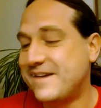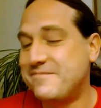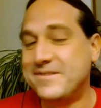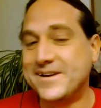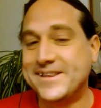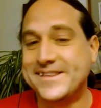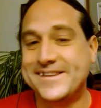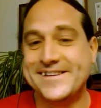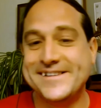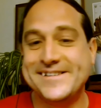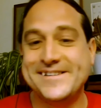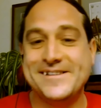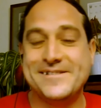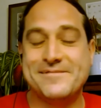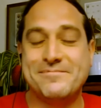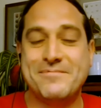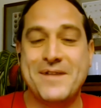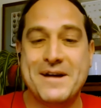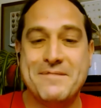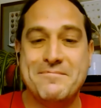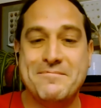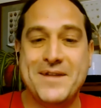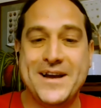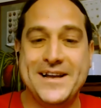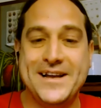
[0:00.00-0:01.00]
but this is
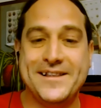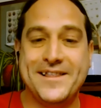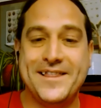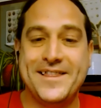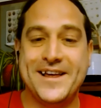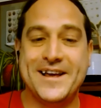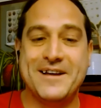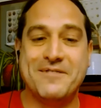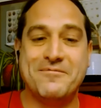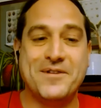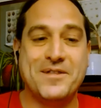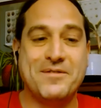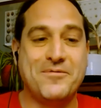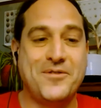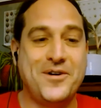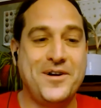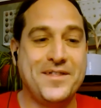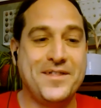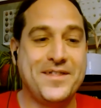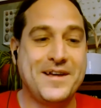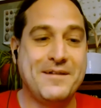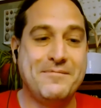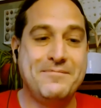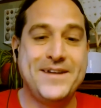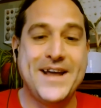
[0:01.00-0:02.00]
my main thing with
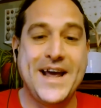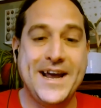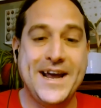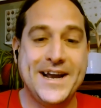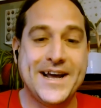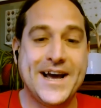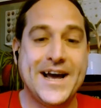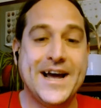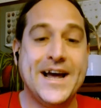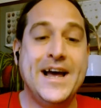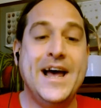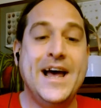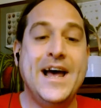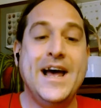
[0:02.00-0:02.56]
Waltham Data.